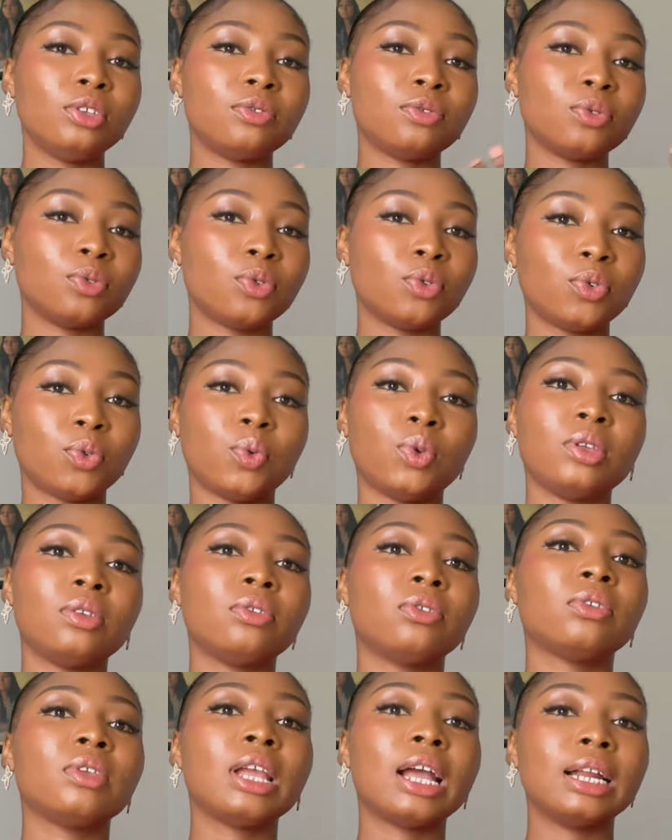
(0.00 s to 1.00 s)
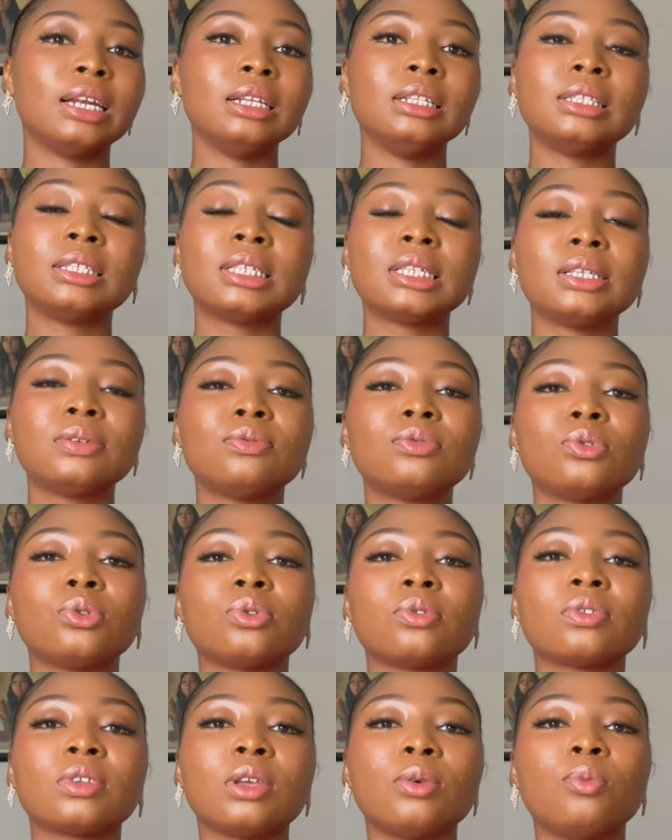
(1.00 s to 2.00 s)
is not greasy, and it leaves
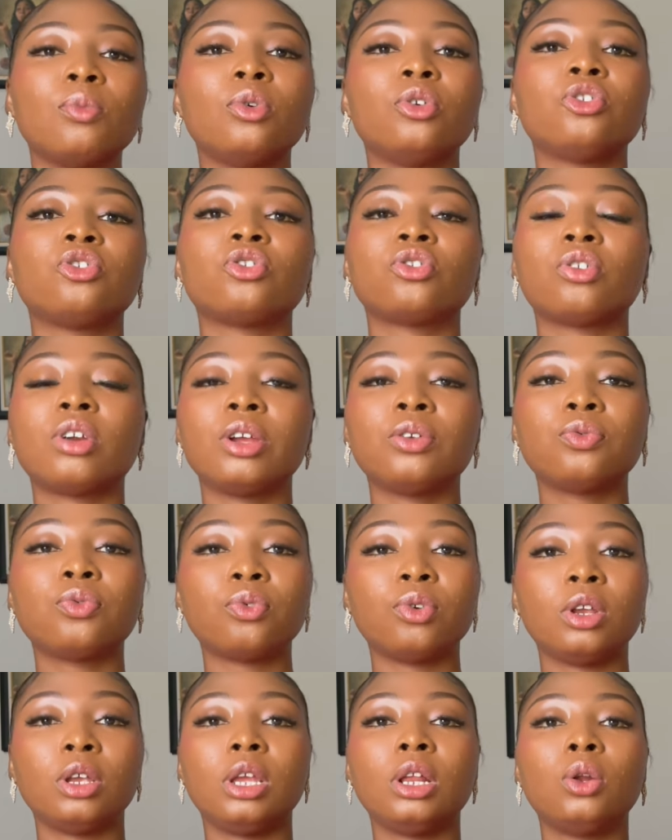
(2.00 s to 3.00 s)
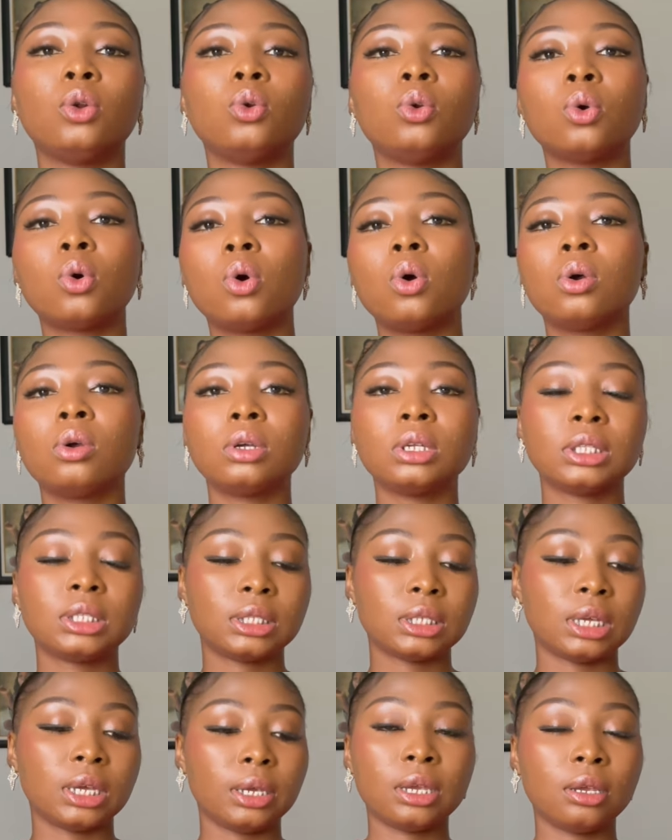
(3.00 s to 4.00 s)
your skin moisturized for a long
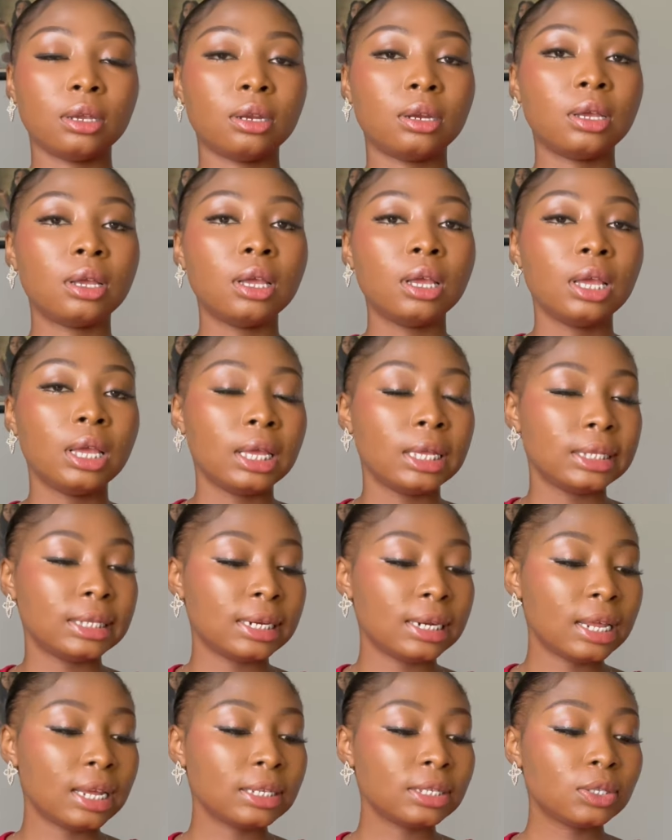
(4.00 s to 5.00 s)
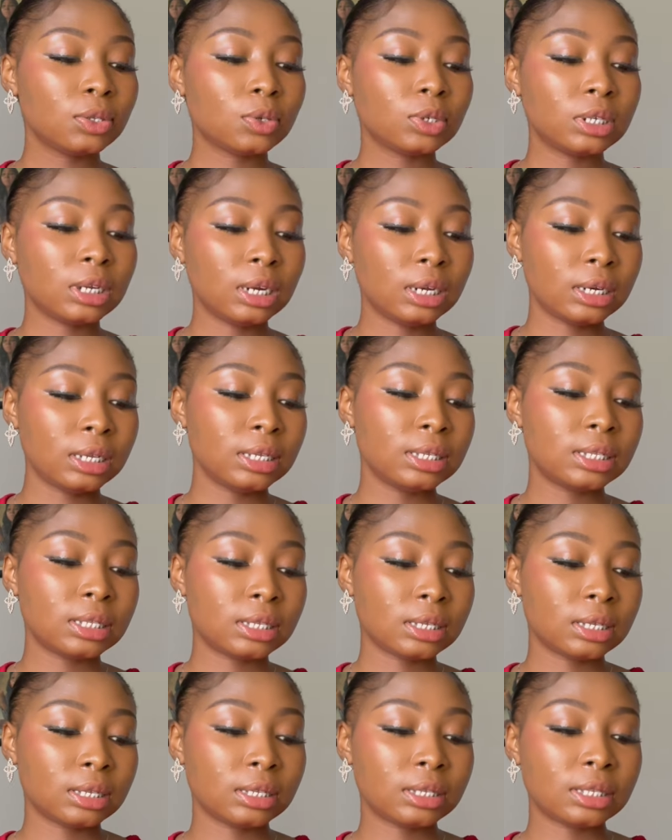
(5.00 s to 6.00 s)
time. The next on the
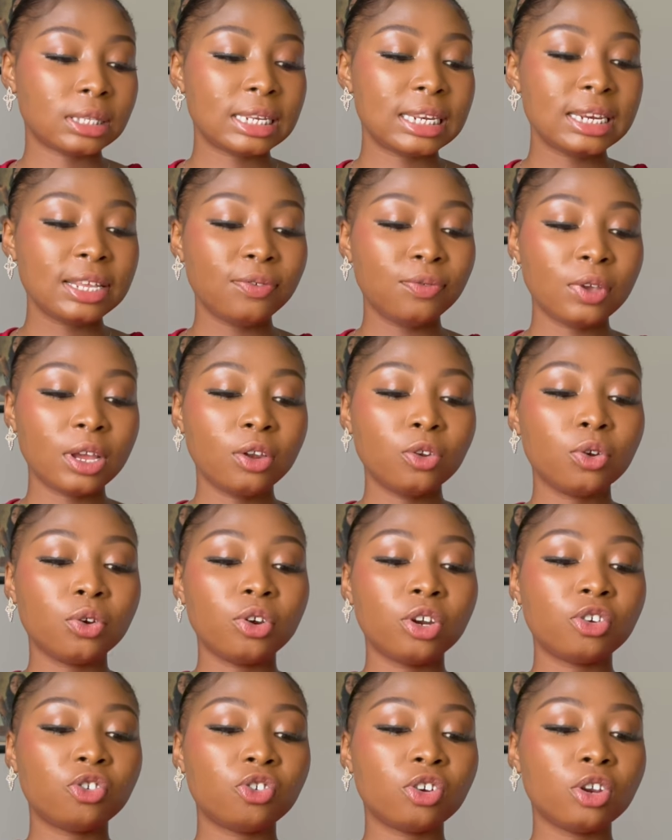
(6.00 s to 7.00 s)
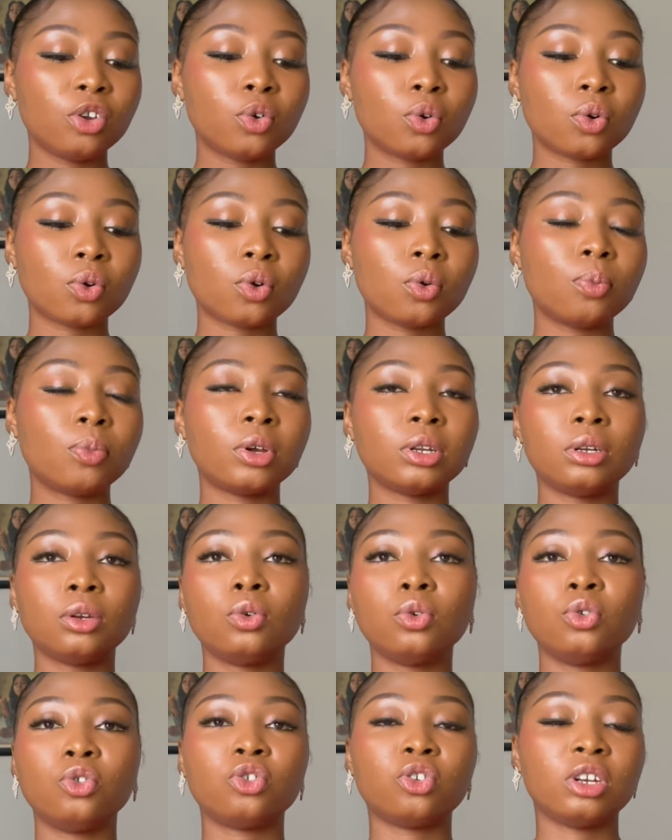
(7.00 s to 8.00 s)
list is Nivea Nourishing Cocoa Body
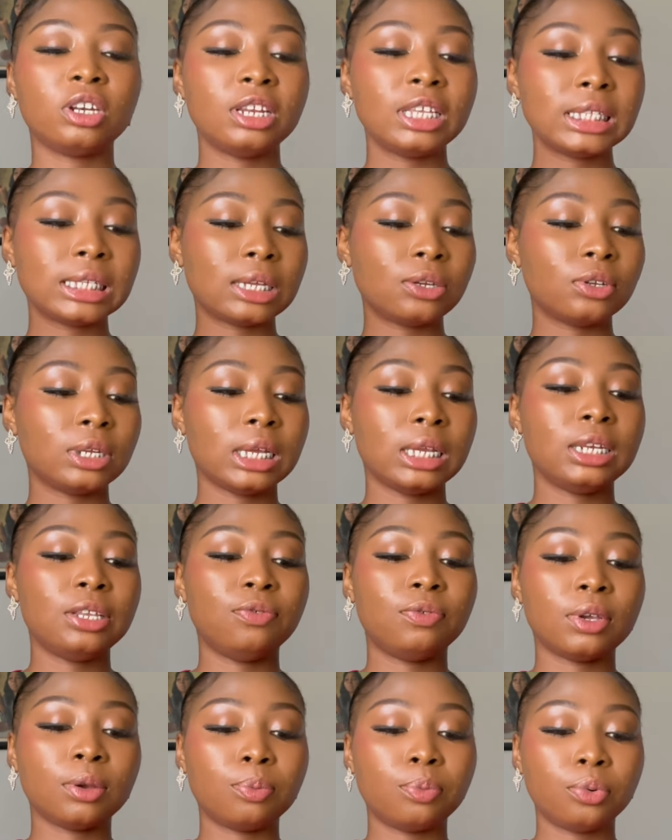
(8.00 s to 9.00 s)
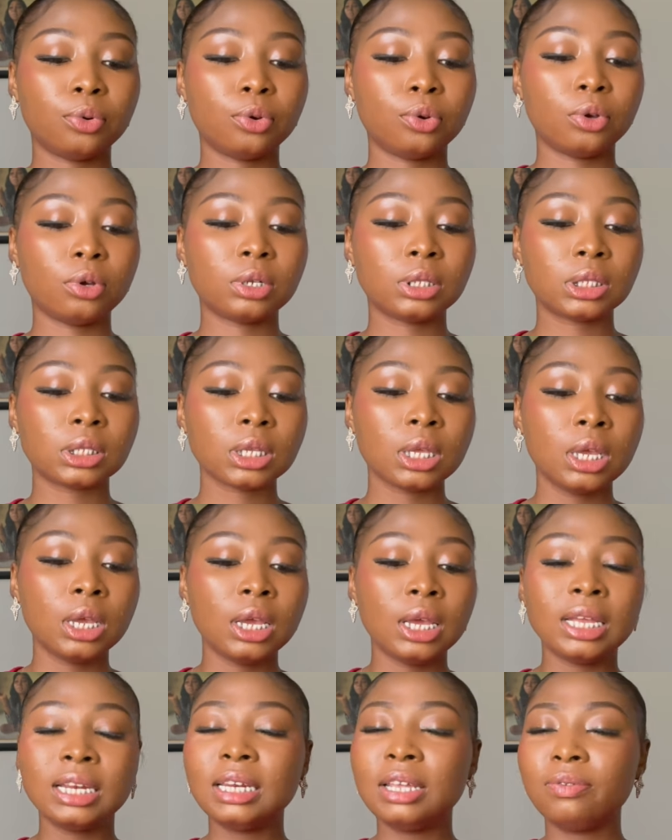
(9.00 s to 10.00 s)
Lotion. This is another Nivea product.
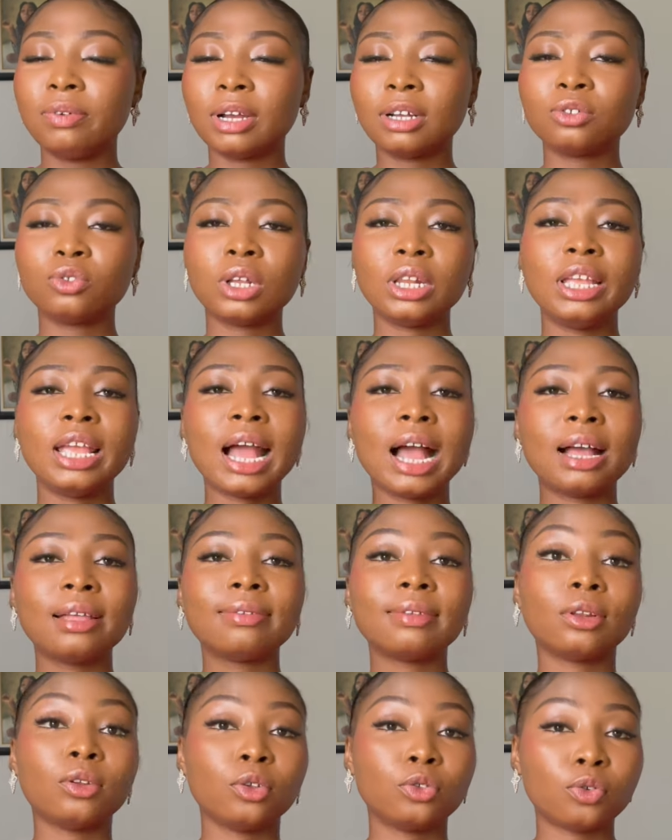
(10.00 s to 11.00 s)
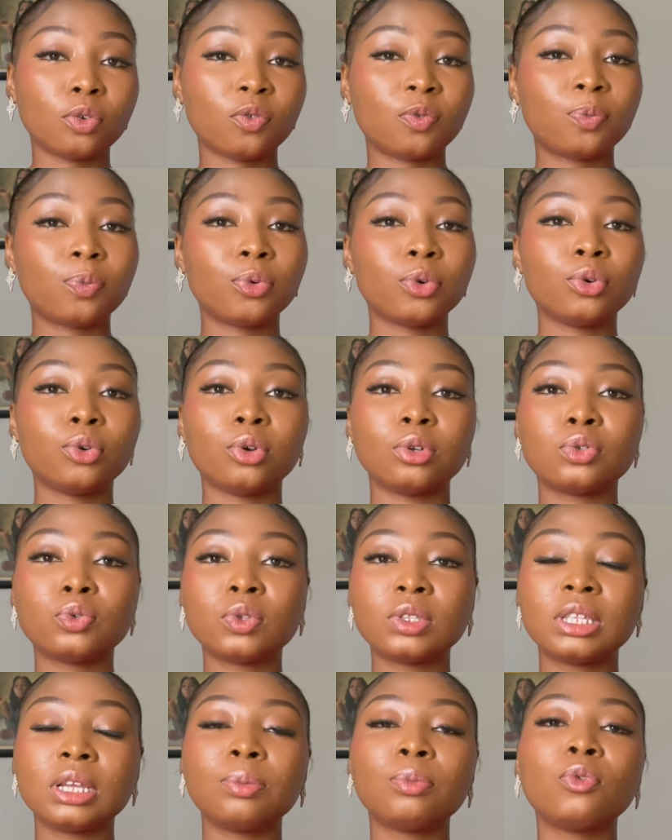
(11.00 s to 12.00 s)
Nivea actually has a lot of
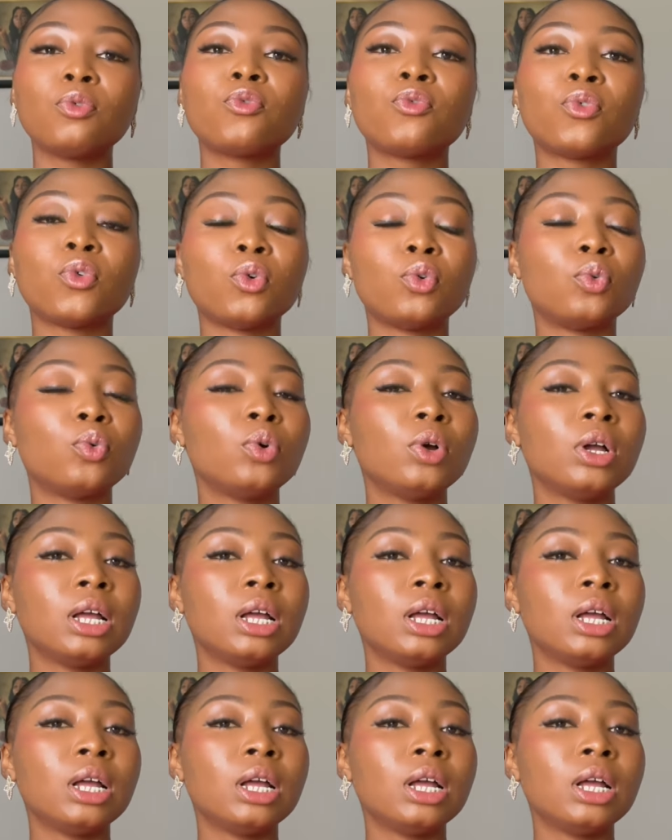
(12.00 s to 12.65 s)
products suitable for.